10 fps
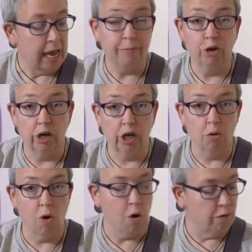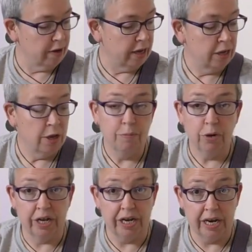I'm going to go over
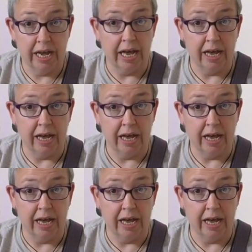putting